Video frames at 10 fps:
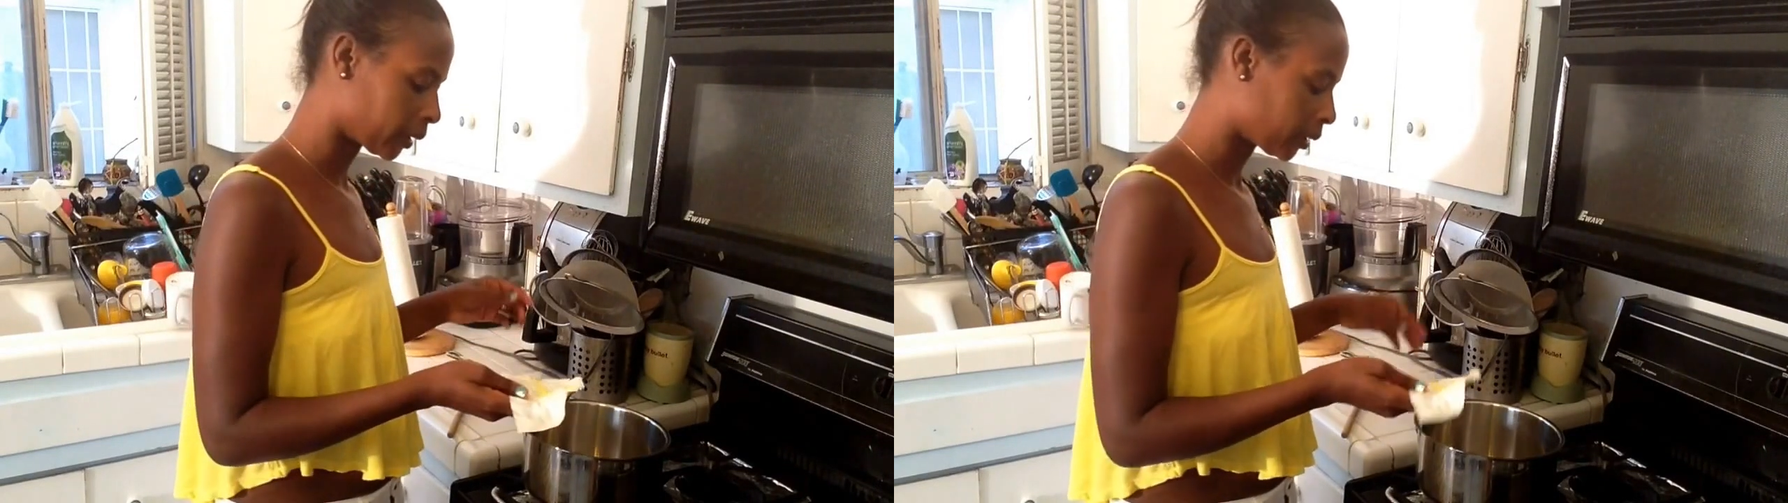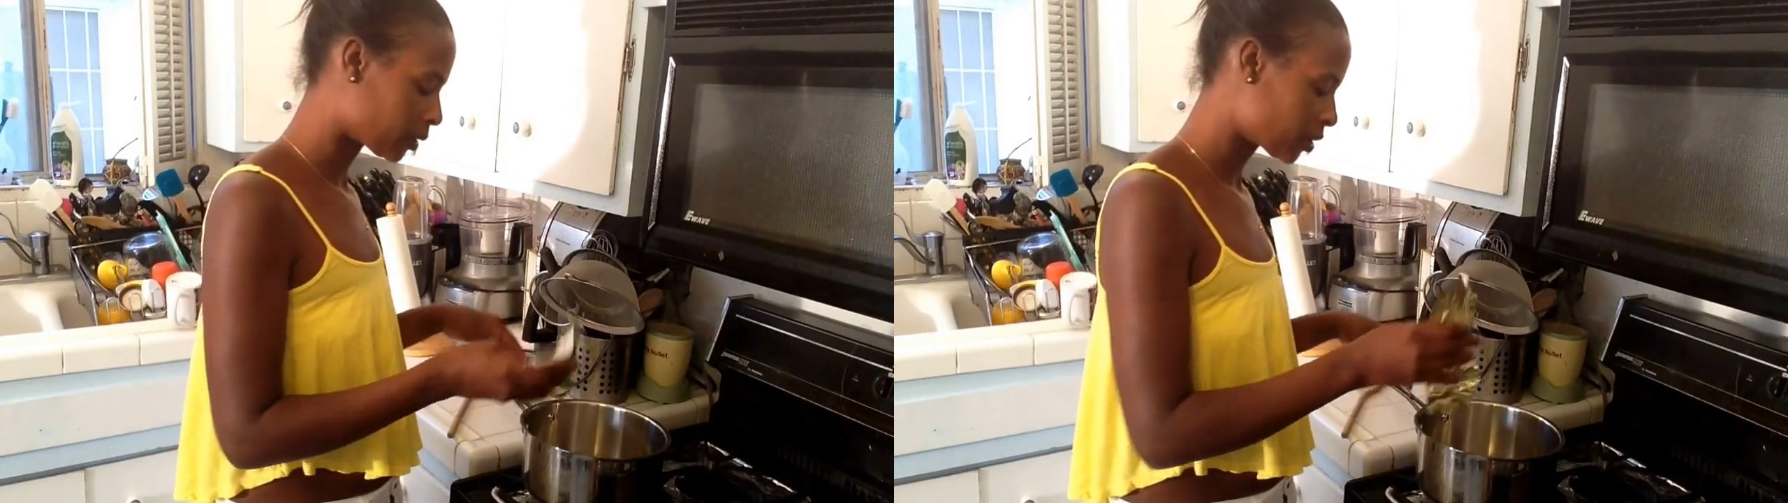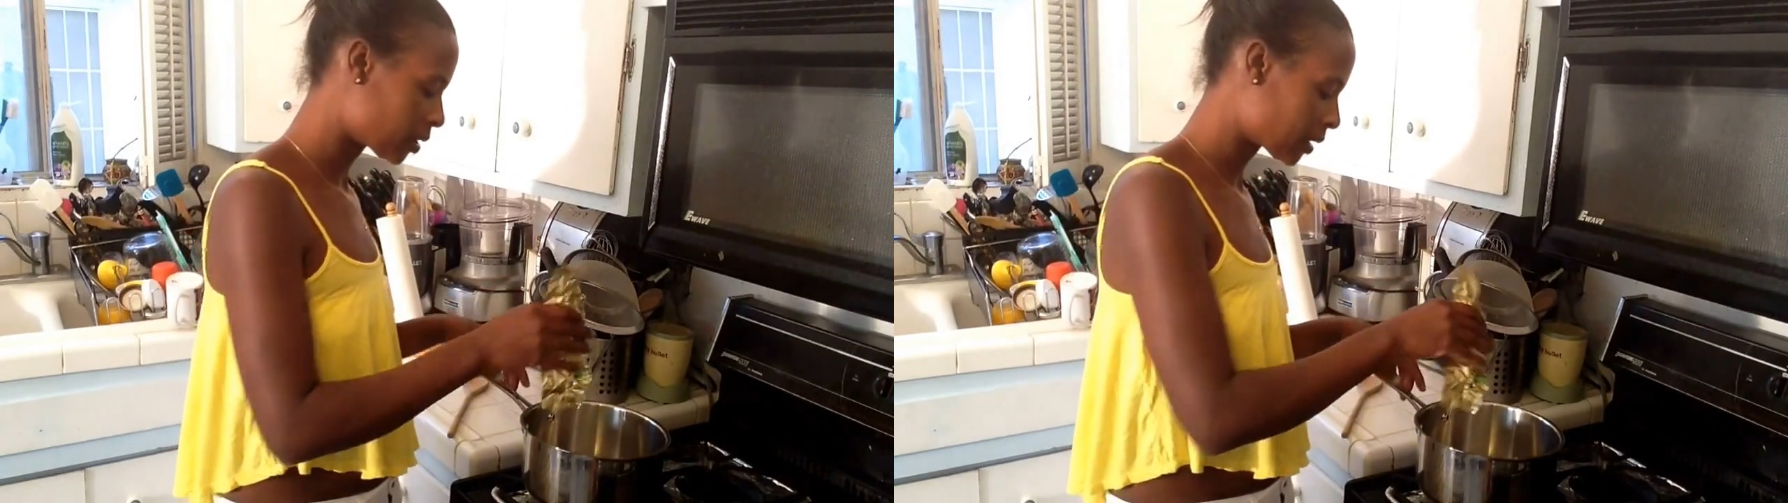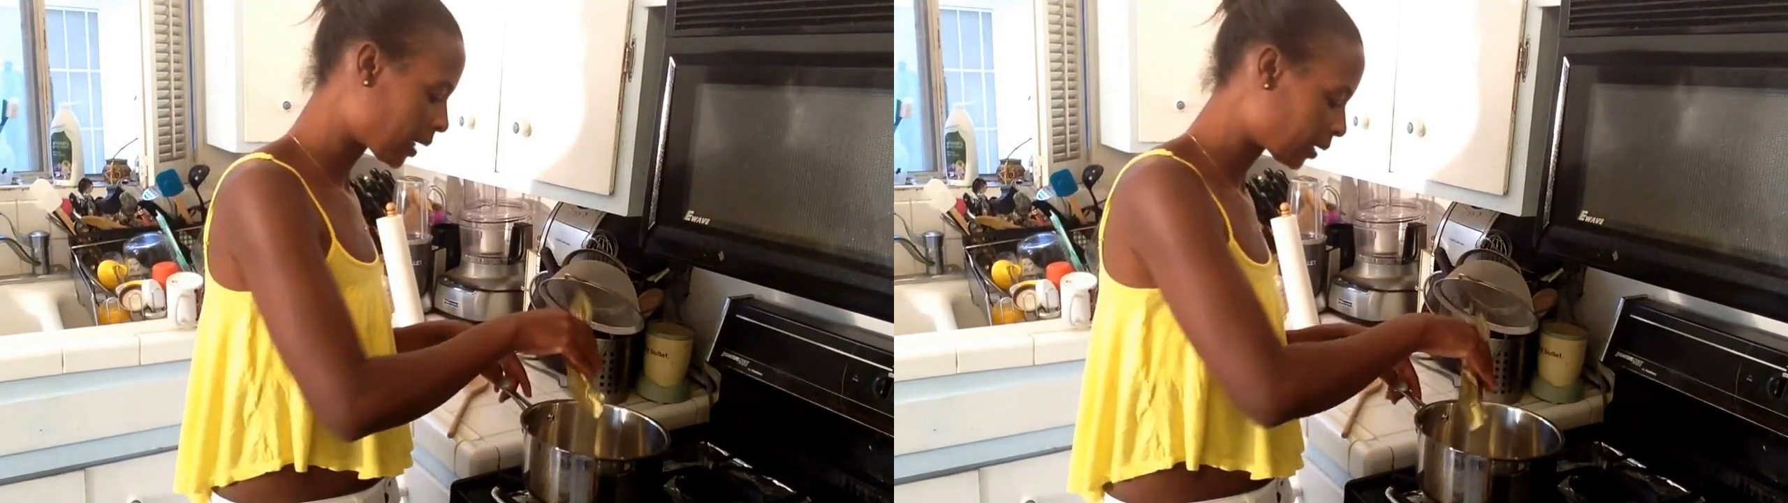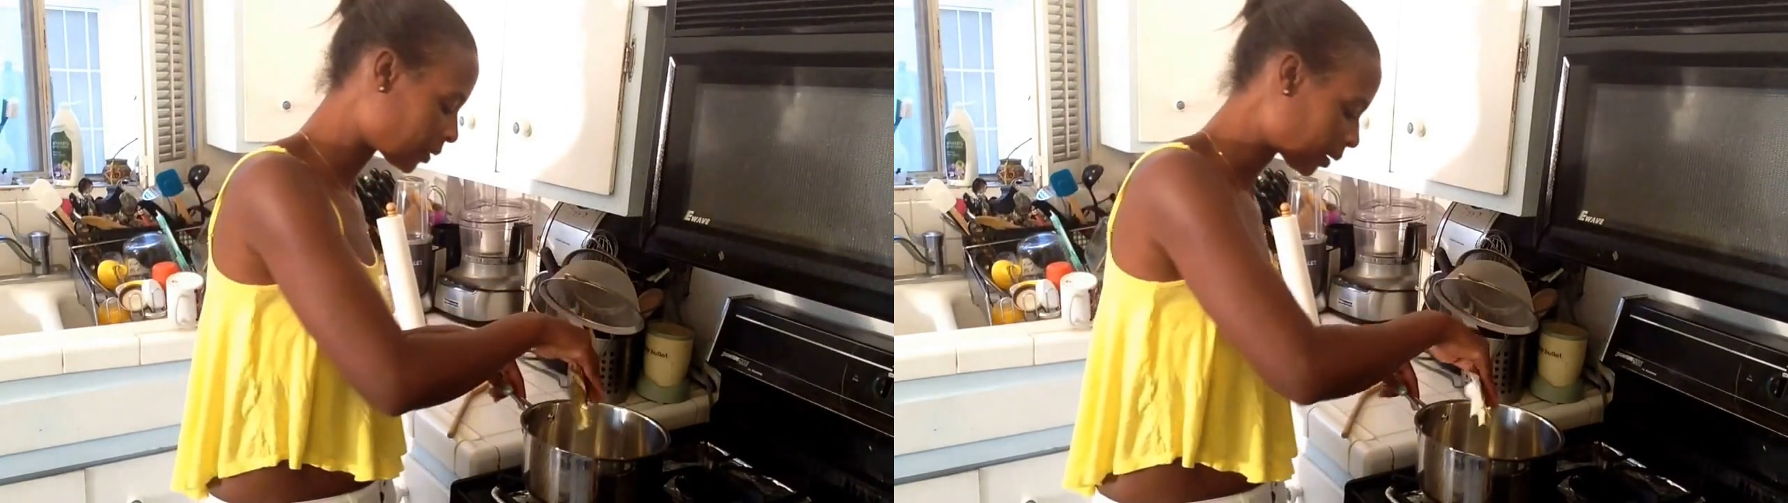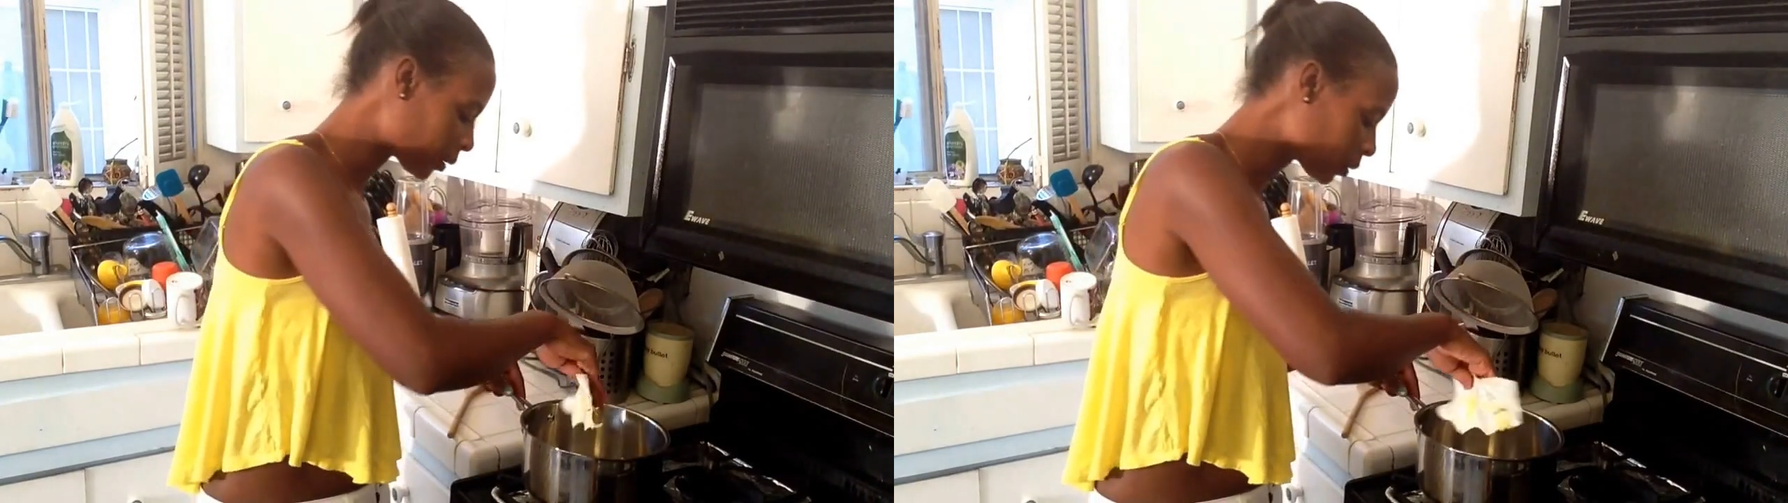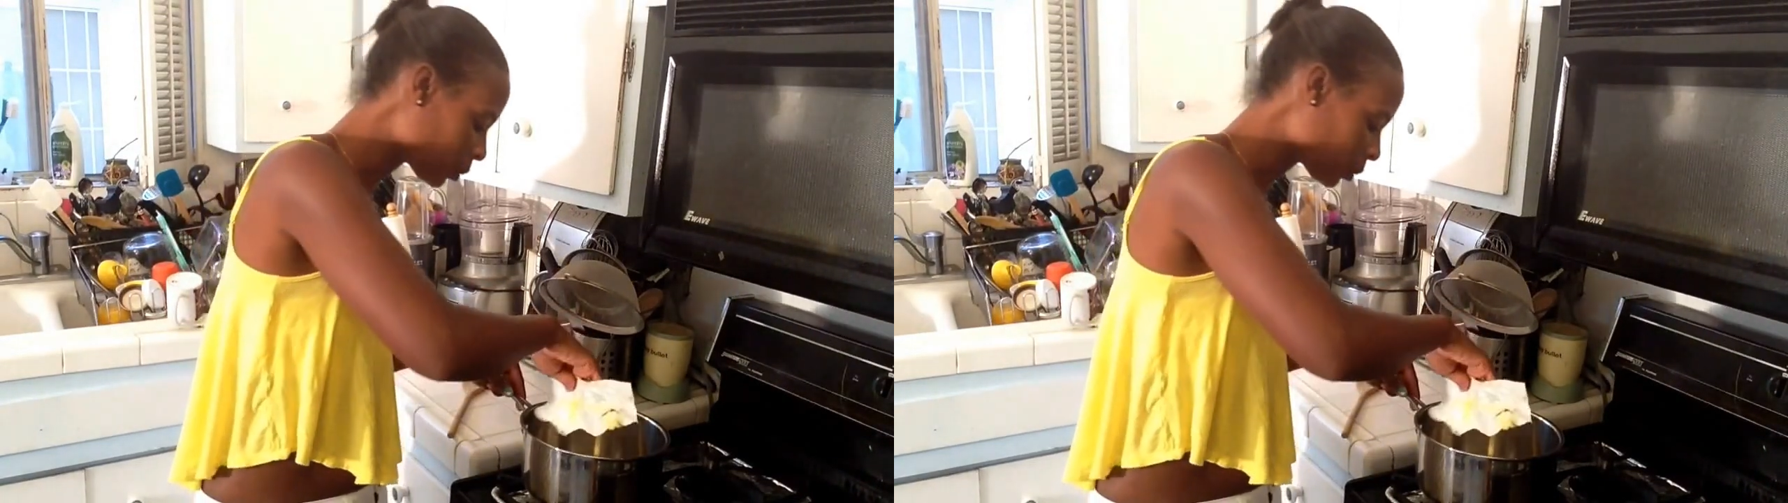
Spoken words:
and it just has a little